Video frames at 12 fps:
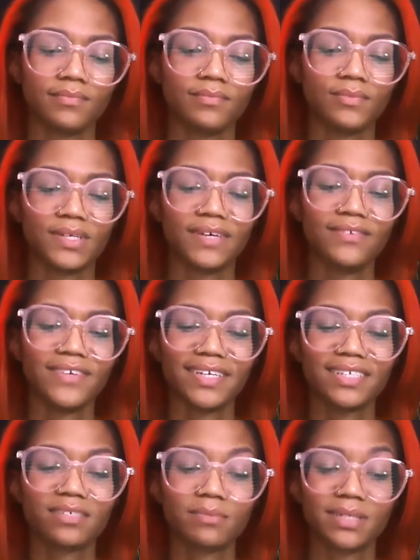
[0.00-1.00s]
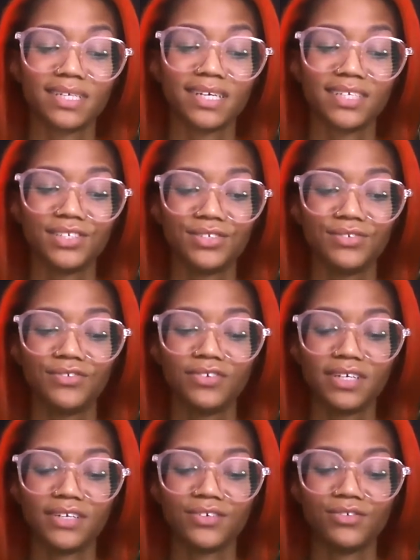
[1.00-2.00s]
Whatever expectation you feel
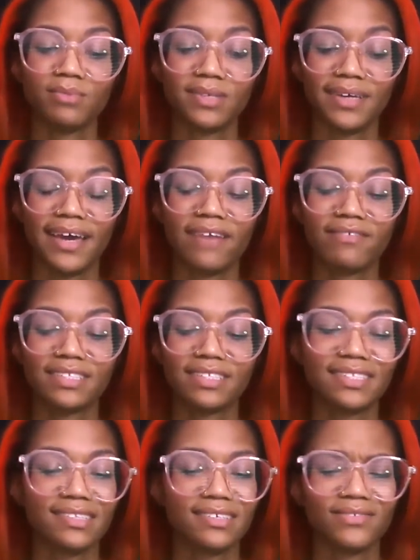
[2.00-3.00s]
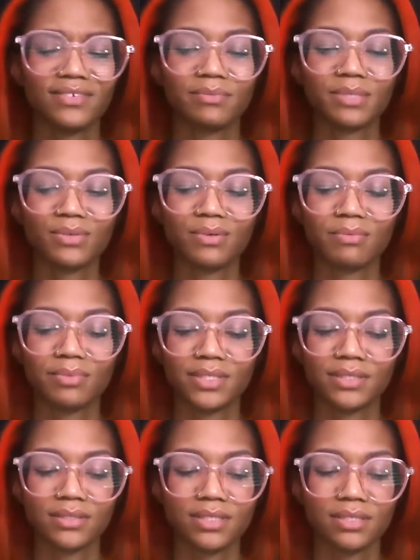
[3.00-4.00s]
like you've been having to live up to up
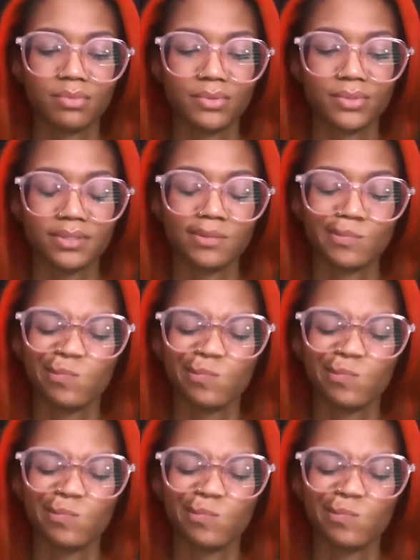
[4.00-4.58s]
until this point,